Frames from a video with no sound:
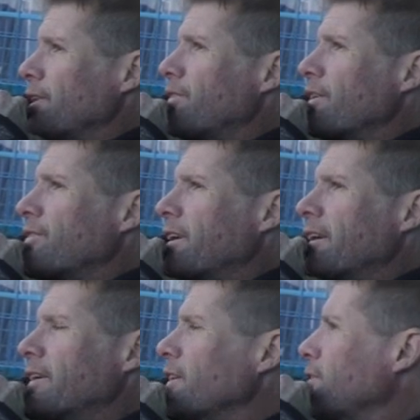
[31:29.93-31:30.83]
let's get
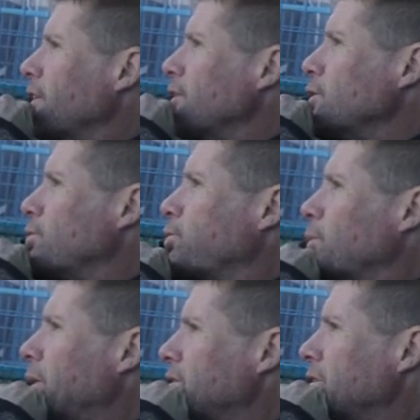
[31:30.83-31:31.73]
a new
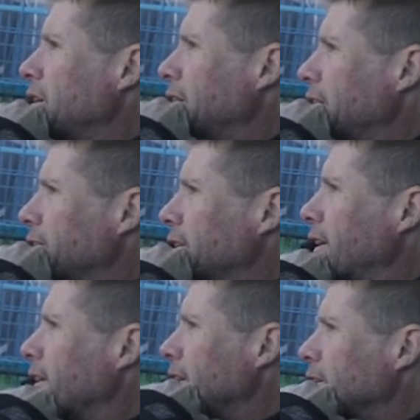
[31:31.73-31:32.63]
formation, a
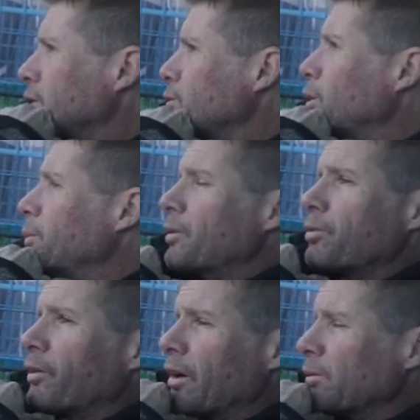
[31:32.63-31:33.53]
new formula
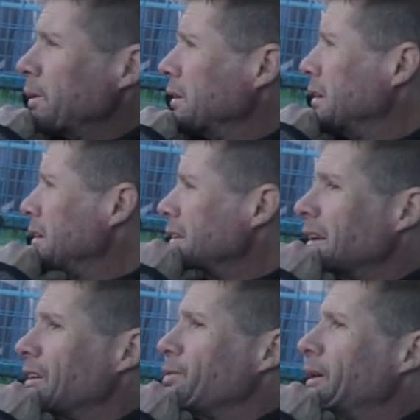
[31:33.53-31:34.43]
for the government.
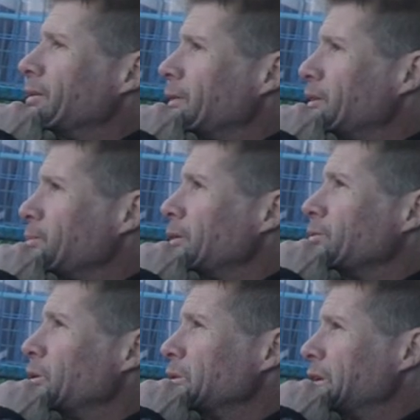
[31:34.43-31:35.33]
That's my
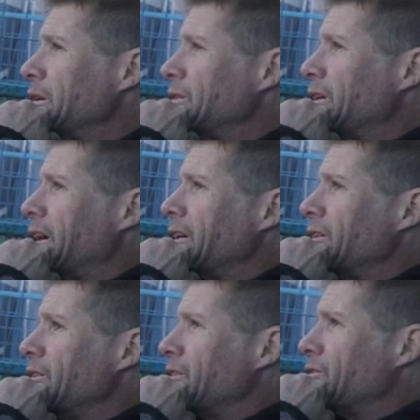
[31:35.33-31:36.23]
vote, is
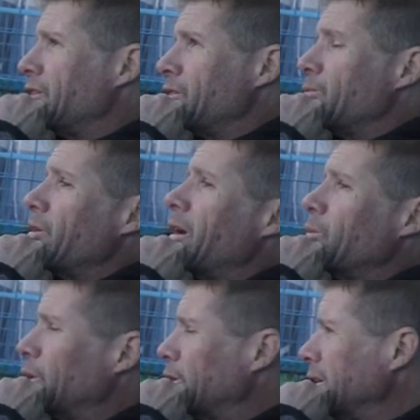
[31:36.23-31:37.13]
the system's not
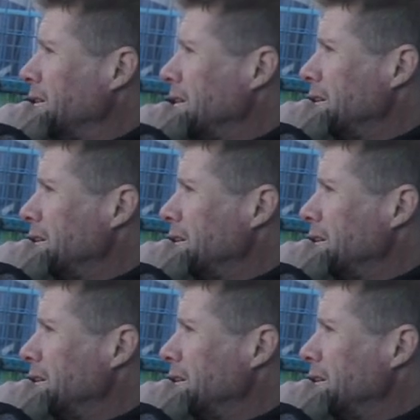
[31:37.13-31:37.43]
working.